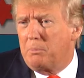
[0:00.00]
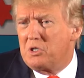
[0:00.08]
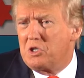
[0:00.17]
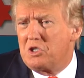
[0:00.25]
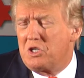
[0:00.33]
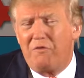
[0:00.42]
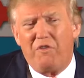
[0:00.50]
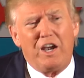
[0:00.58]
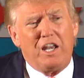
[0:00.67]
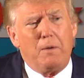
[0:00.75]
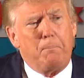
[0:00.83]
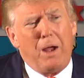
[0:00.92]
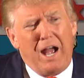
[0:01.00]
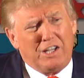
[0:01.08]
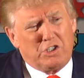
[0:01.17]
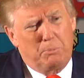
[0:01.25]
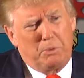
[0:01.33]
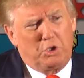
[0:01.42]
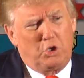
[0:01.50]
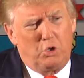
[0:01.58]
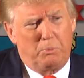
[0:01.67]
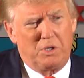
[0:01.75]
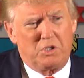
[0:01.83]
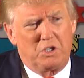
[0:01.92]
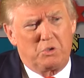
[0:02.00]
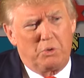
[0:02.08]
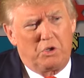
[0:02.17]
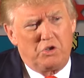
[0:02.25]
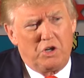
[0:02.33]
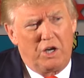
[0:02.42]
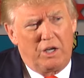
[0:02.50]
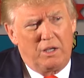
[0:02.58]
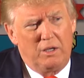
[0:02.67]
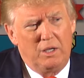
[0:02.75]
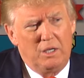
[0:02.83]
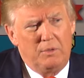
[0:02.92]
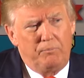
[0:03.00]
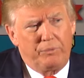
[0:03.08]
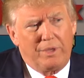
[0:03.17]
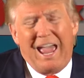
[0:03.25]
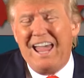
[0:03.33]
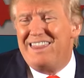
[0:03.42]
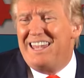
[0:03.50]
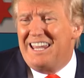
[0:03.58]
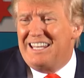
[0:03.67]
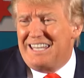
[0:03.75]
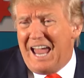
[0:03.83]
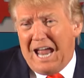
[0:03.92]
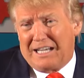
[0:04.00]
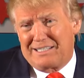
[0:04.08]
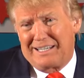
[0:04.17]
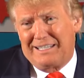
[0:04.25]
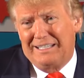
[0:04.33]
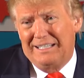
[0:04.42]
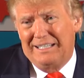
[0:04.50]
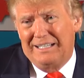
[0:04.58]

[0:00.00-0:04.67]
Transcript: business, they find it impossible to do business with China. And they get taxed.